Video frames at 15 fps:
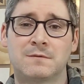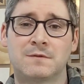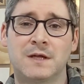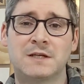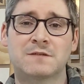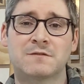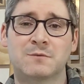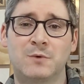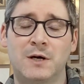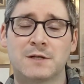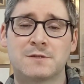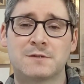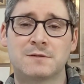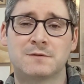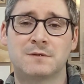Thanks for
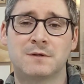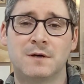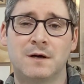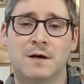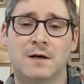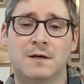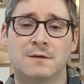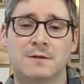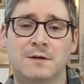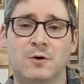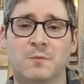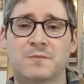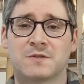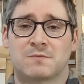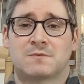watching. I
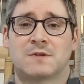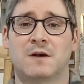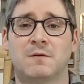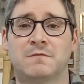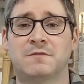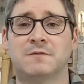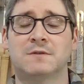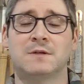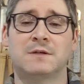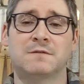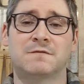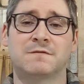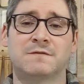hope this was helpful.